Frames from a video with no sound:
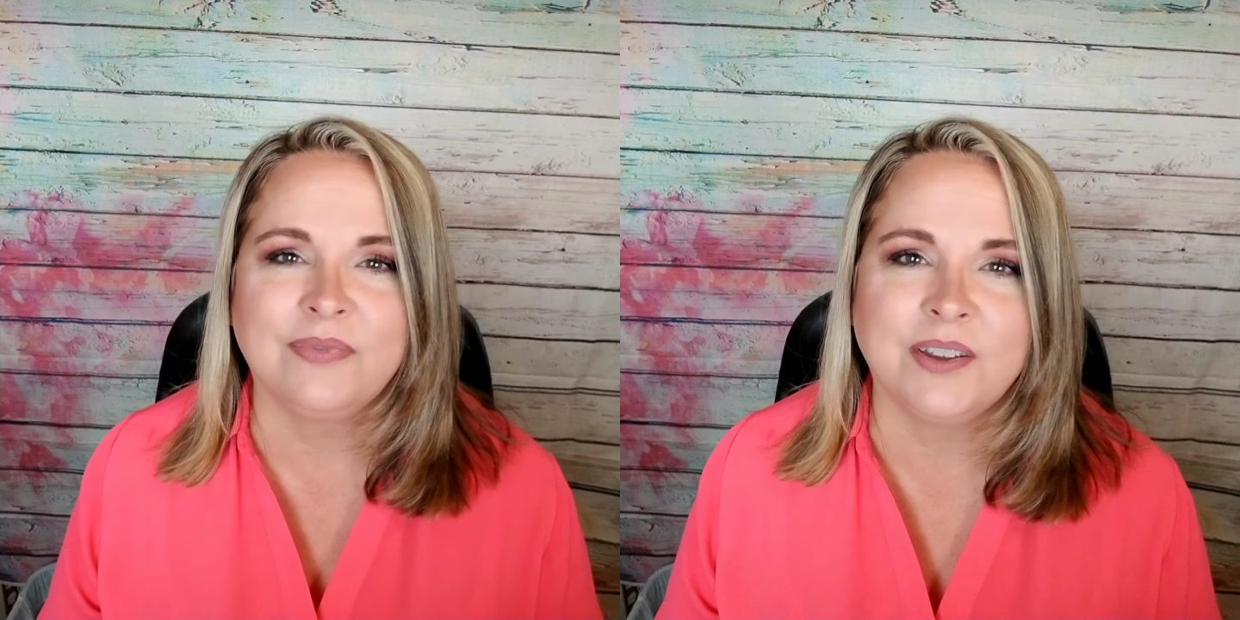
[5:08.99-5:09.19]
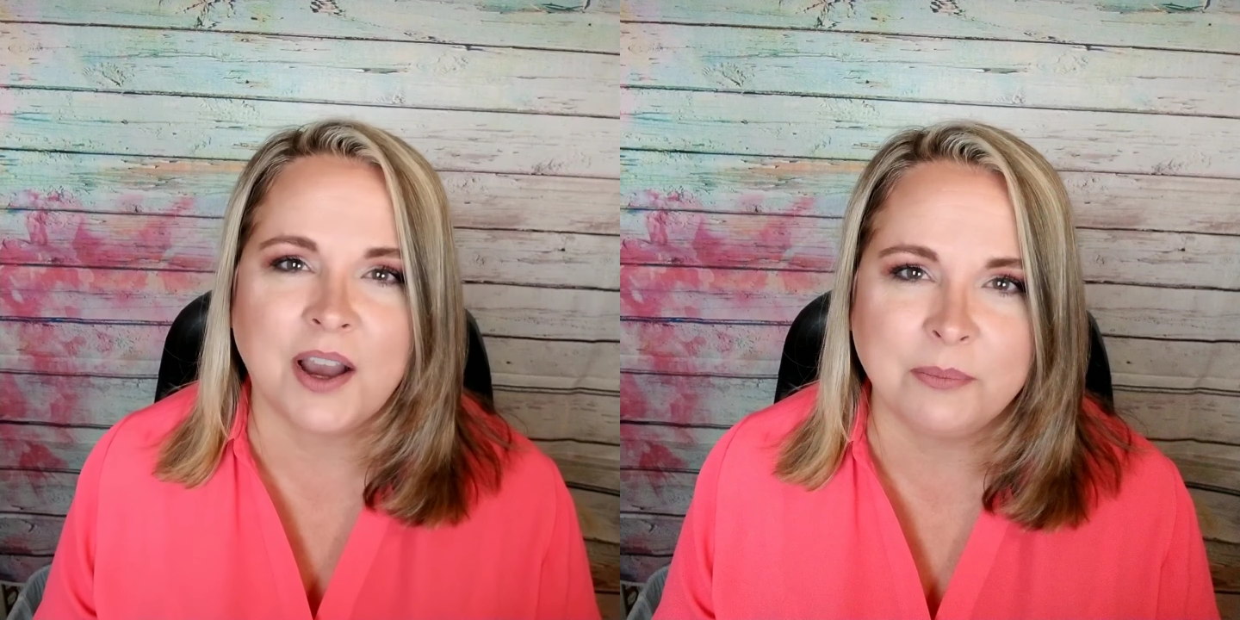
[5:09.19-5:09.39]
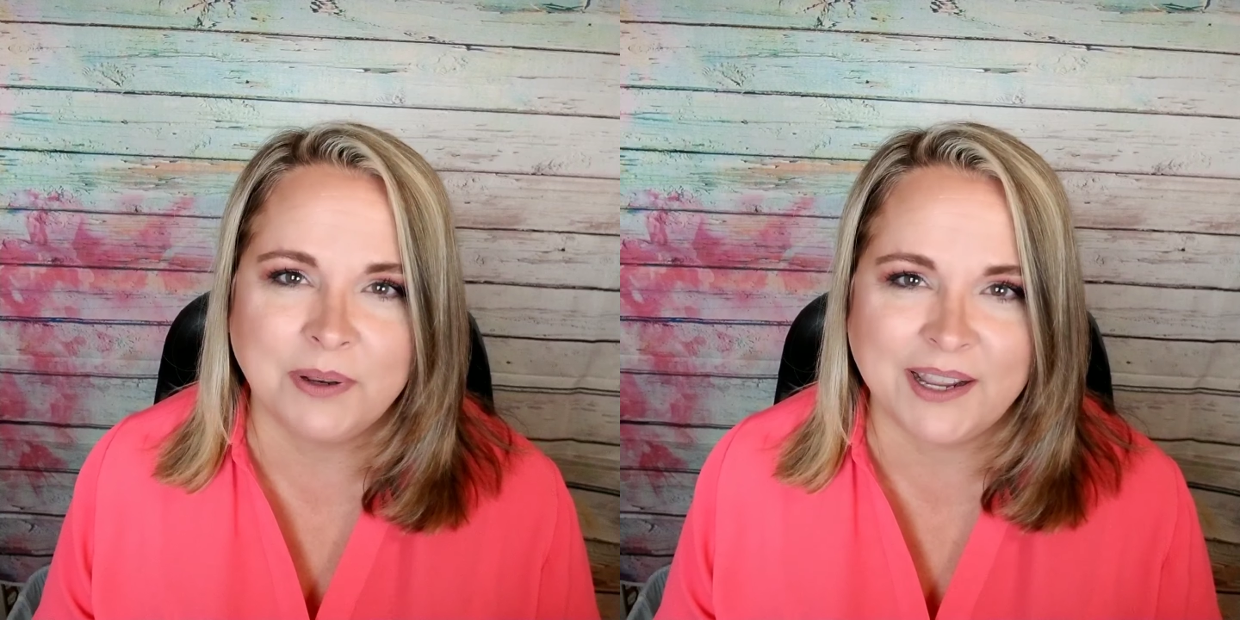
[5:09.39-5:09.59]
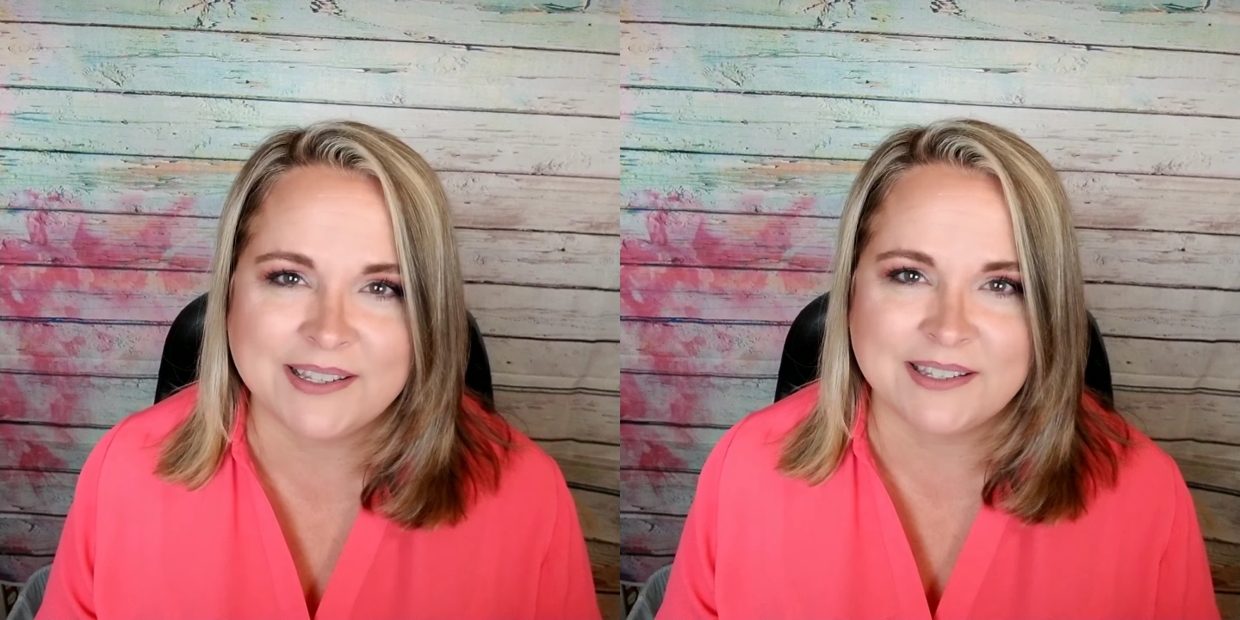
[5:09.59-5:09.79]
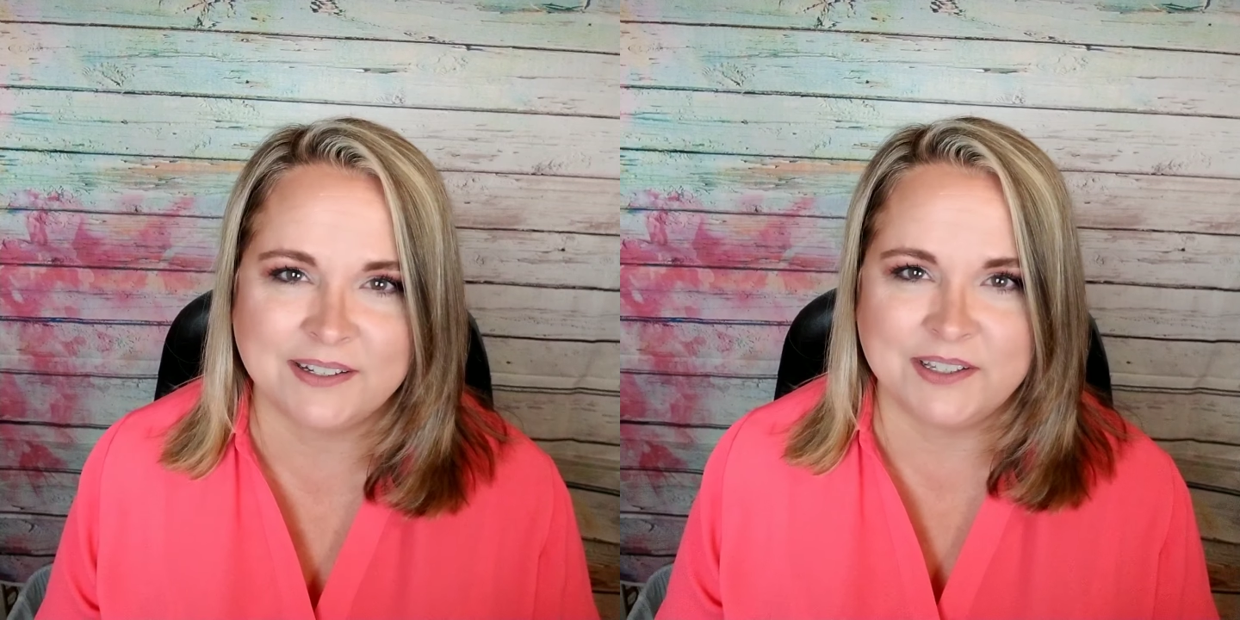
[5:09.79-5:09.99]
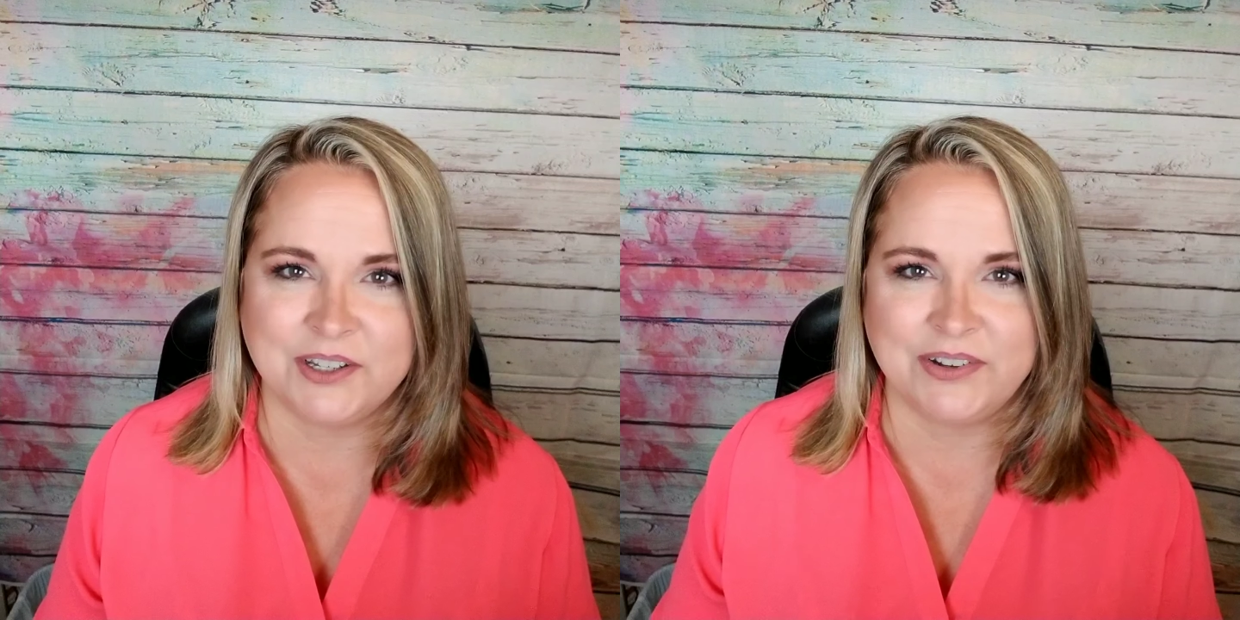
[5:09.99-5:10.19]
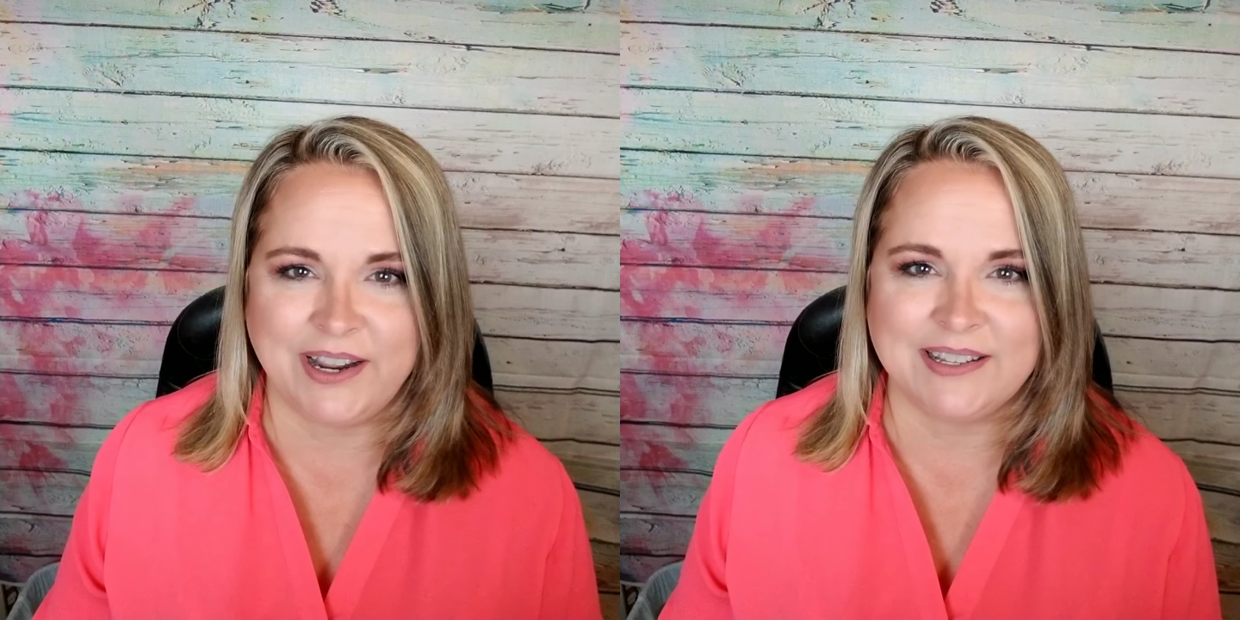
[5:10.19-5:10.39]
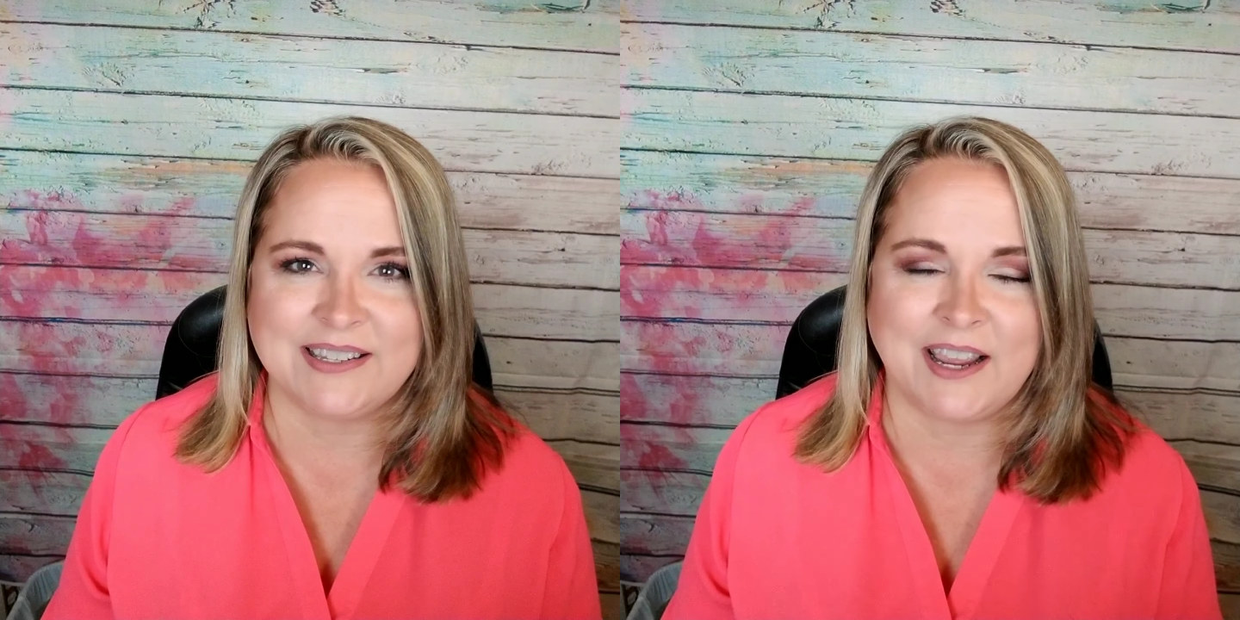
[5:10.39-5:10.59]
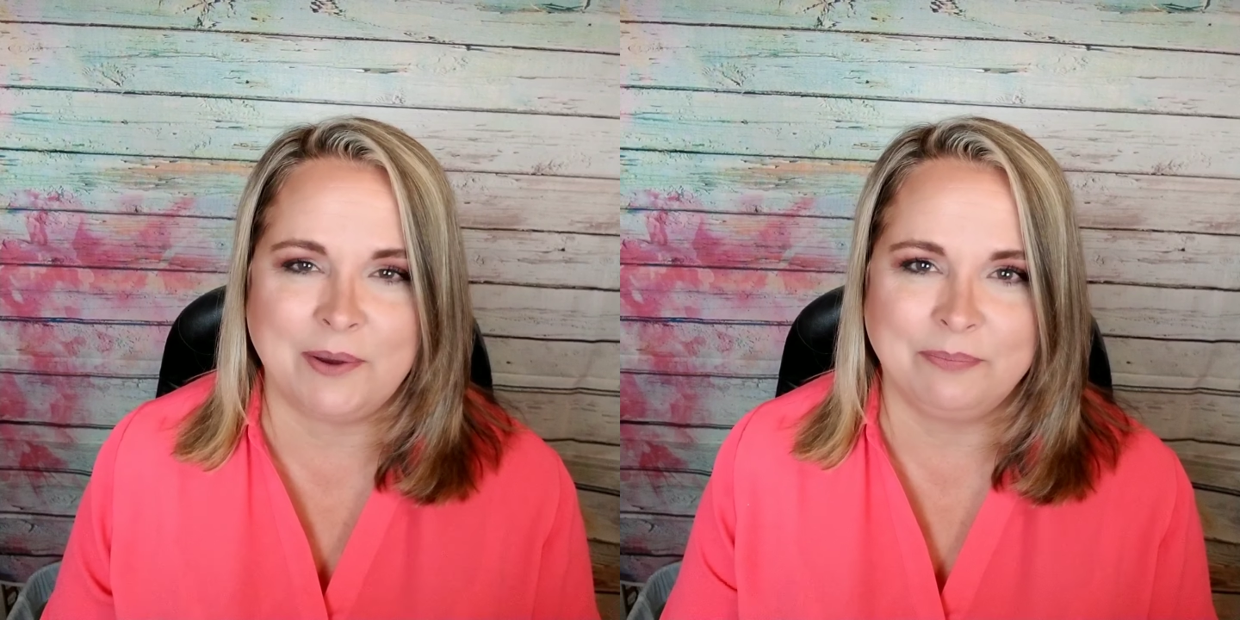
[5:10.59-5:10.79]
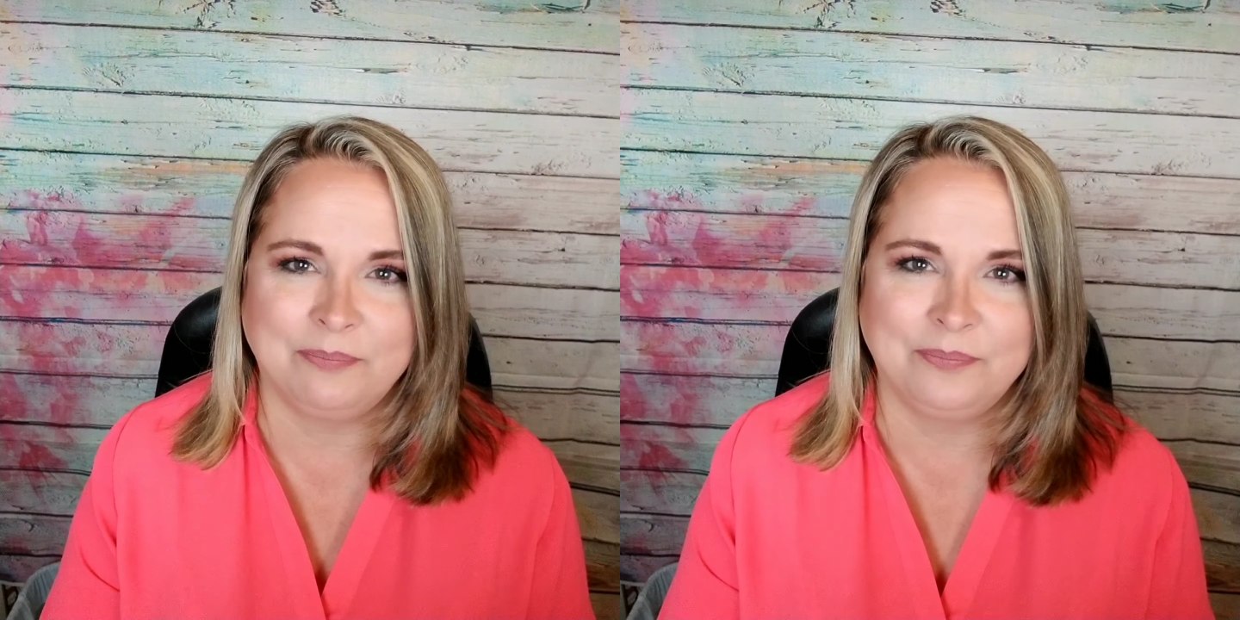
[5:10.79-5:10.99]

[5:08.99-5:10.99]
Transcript: God bless until next time.